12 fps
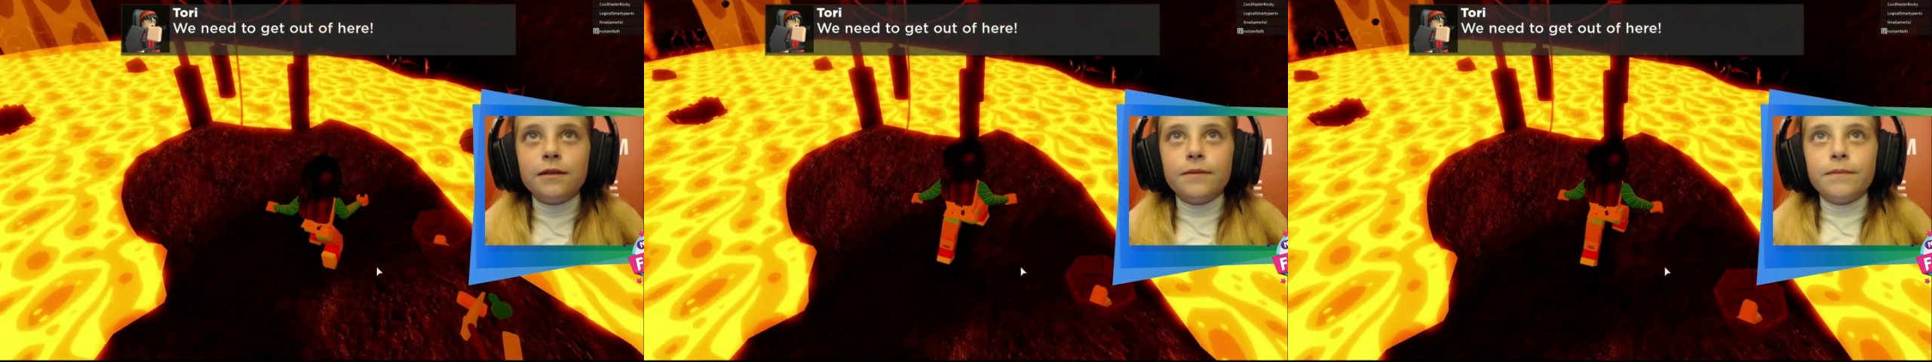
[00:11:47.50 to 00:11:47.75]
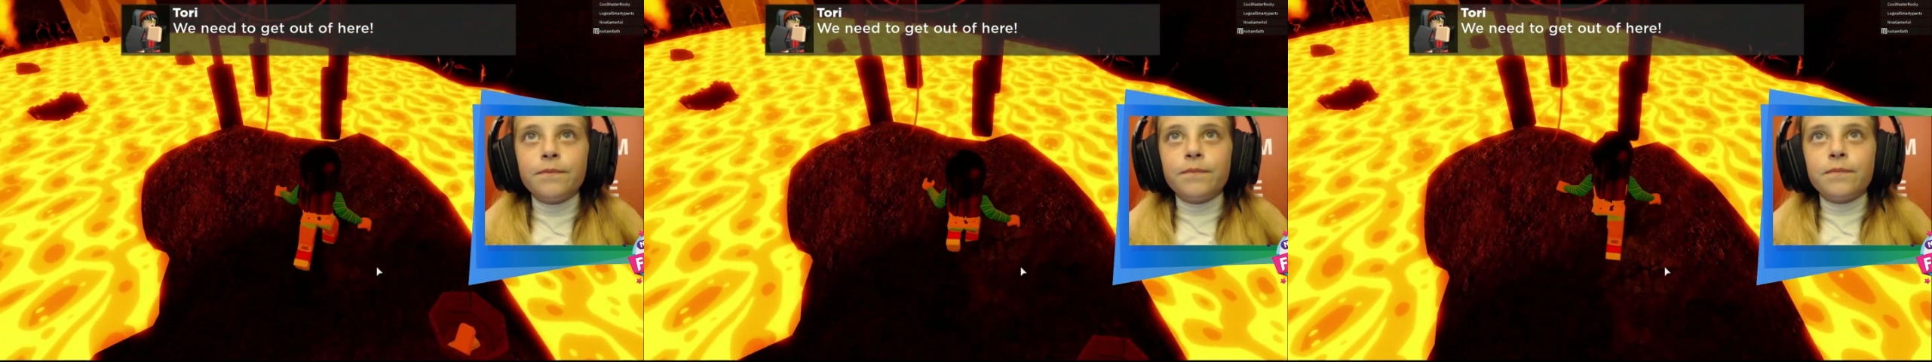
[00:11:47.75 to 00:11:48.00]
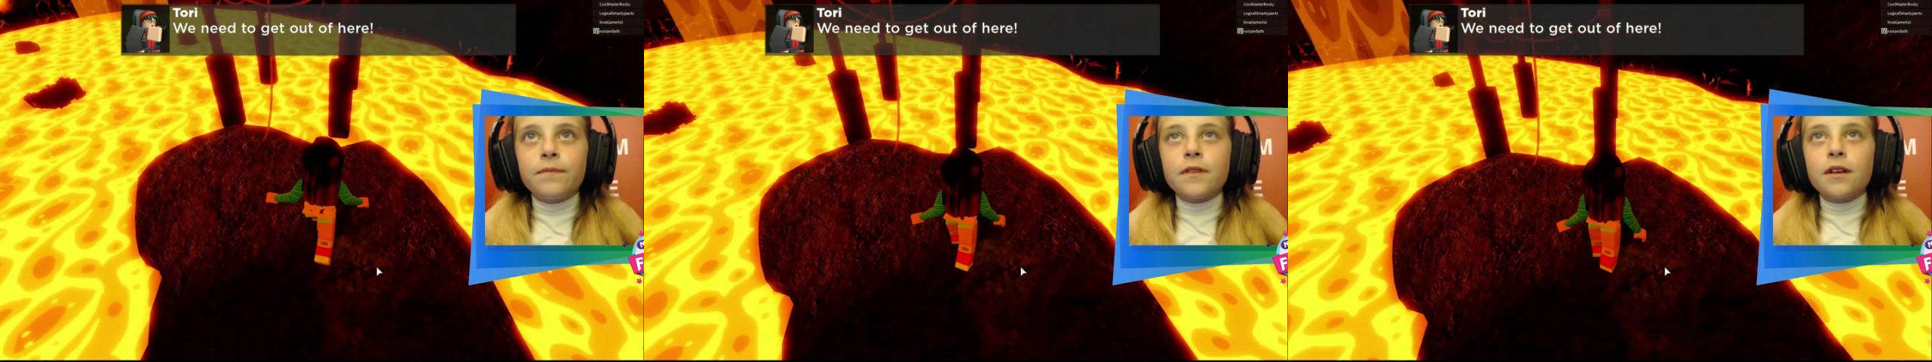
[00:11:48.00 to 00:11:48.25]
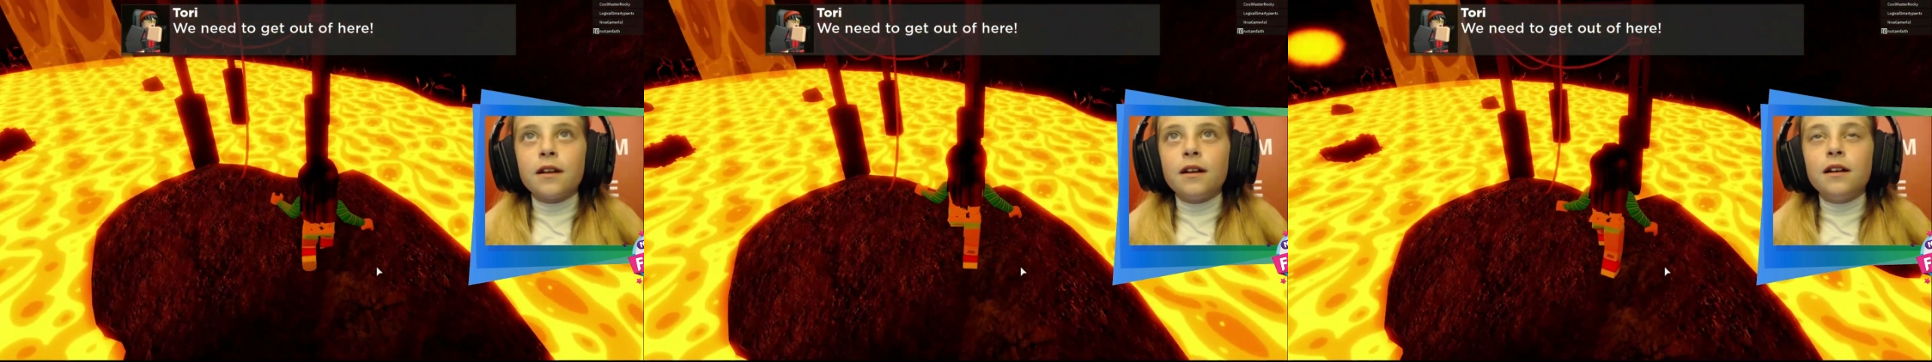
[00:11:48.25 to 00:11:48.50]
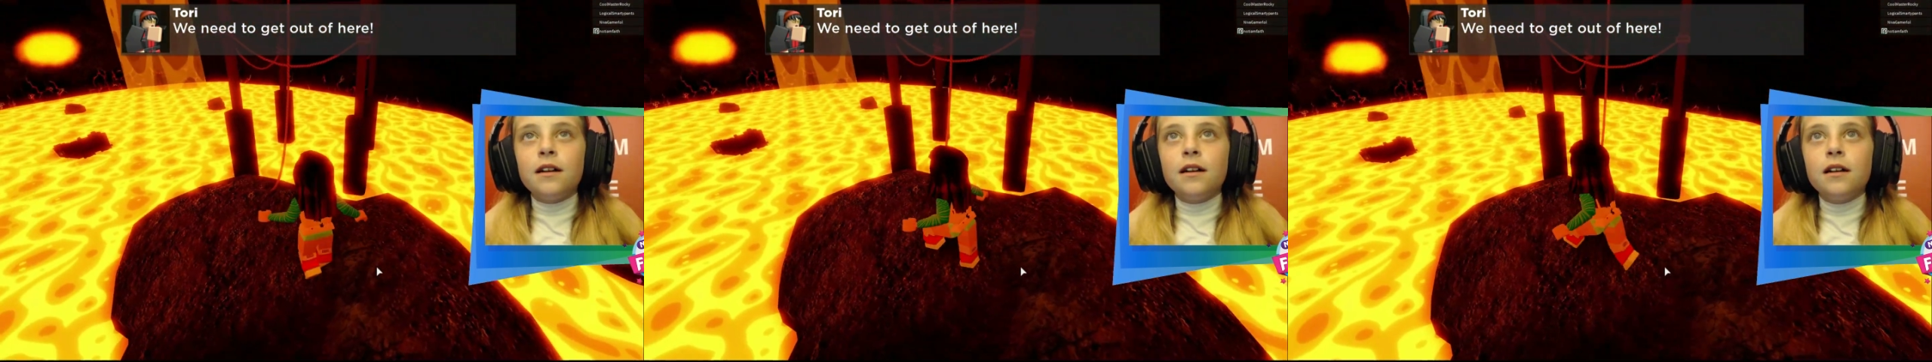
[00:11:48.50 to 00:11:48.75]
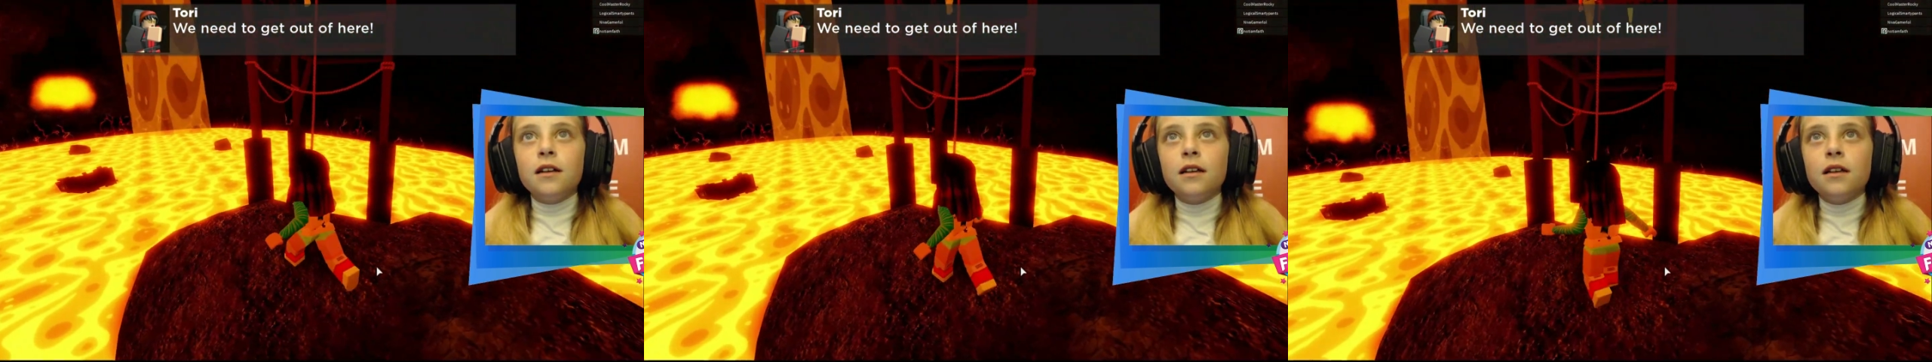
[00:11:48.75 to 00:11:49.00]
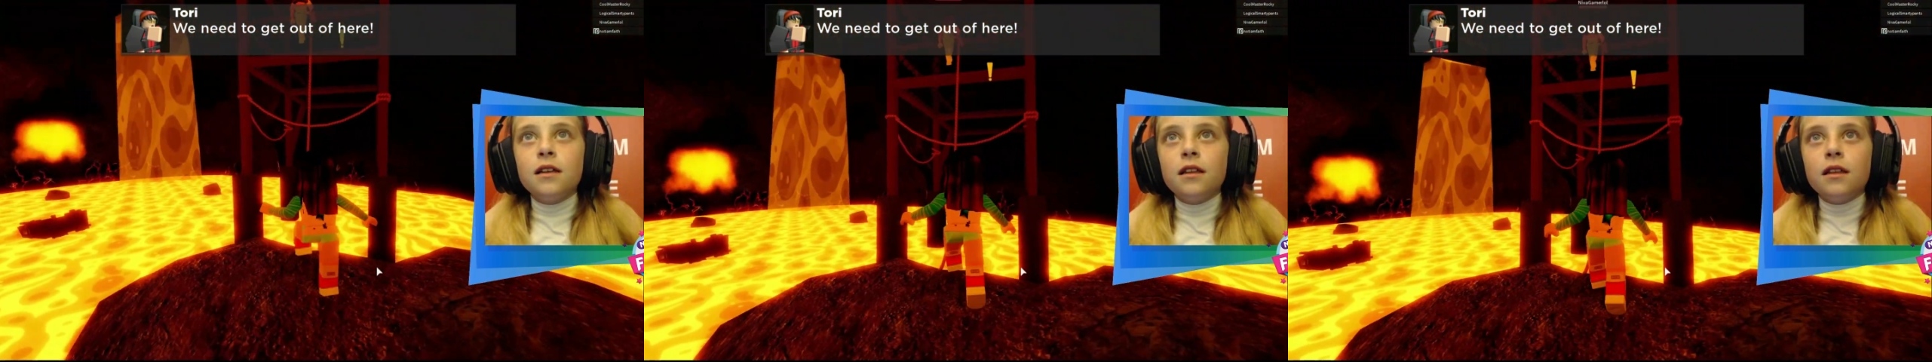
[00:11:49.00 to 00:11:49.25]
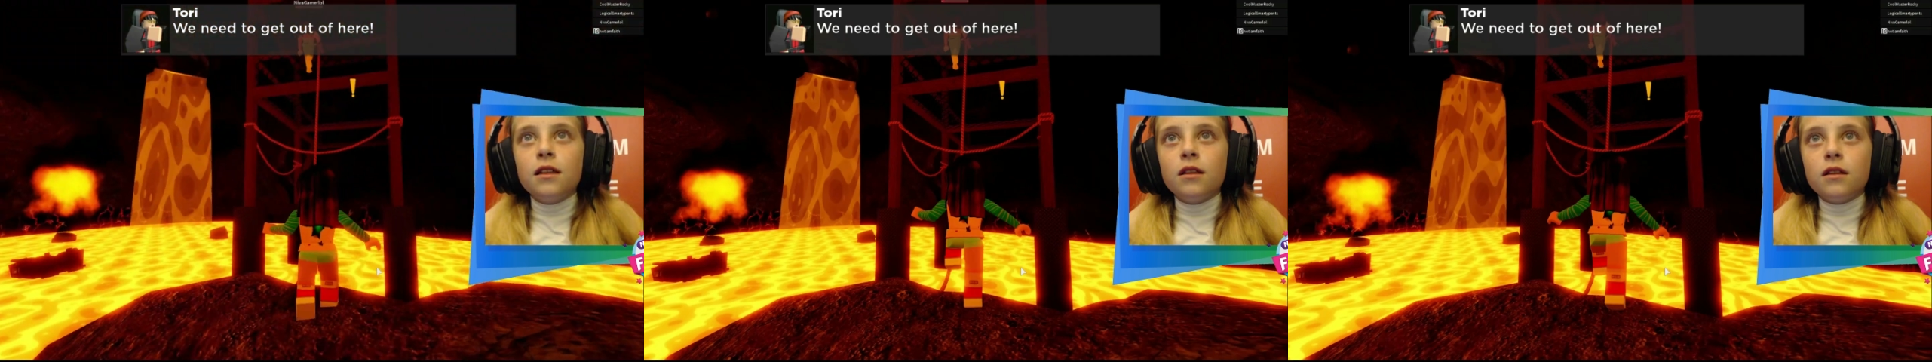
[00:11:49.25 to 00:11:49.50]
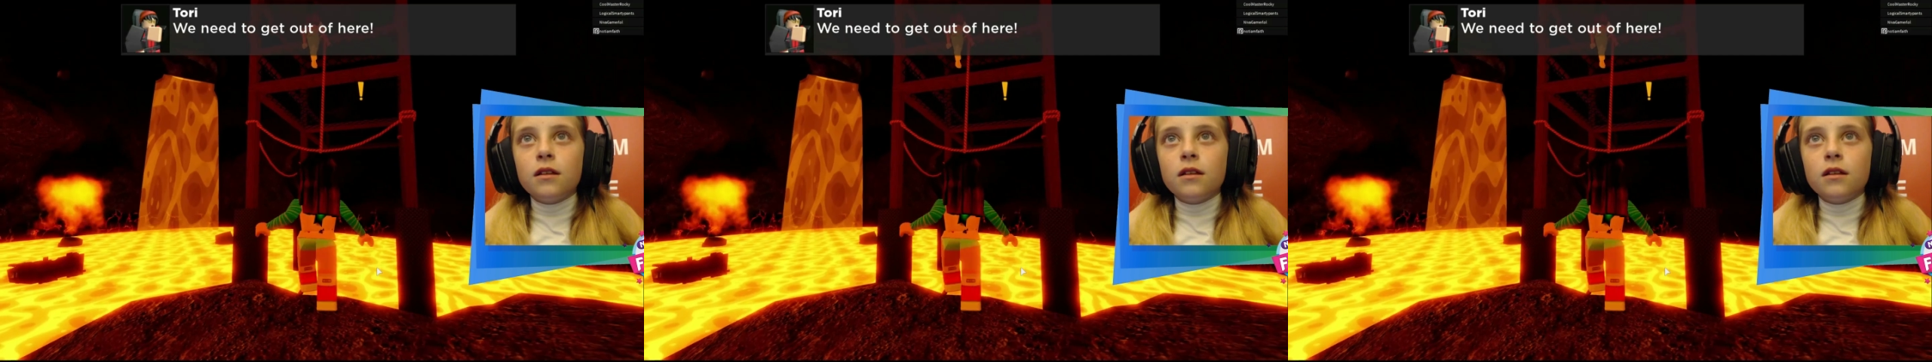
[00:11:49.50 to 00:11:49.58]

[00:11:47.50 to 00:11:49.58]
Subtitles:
Nothing is said.